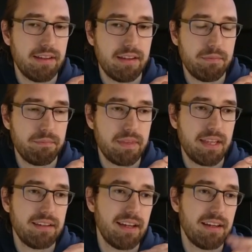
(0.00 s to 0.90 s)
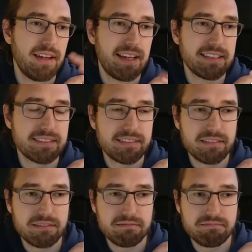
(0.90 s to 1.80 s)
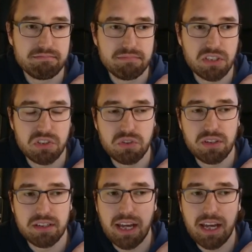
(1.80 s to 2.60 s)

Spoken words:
And then I guess Not sure.